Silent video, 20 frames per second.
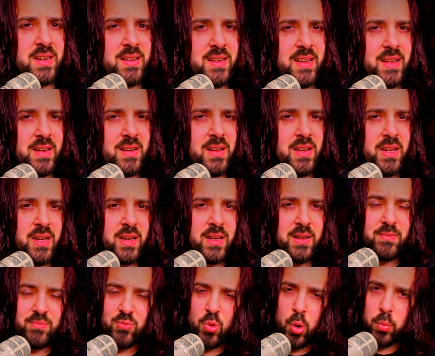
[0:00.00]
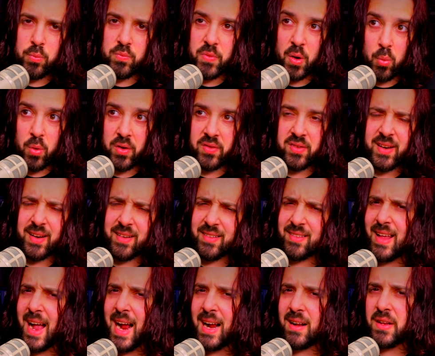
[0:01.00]
did well, there wasn't
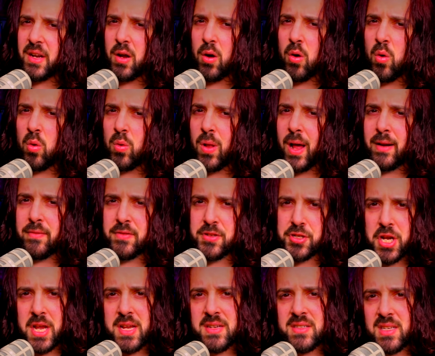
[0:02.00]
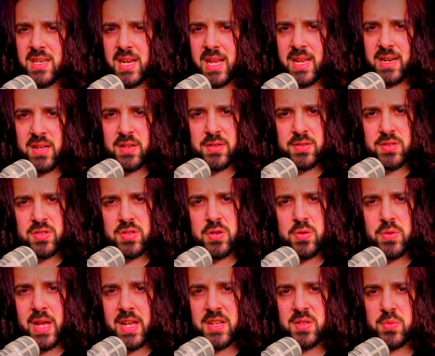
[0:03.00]
exactly a whole lot of Jason in his suit
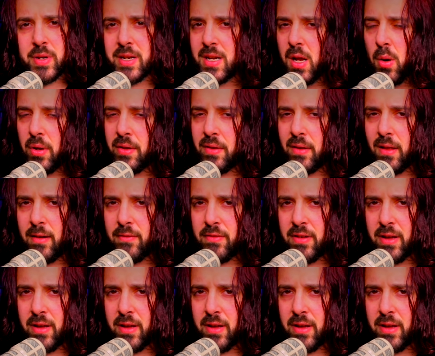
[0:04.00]
as we know and love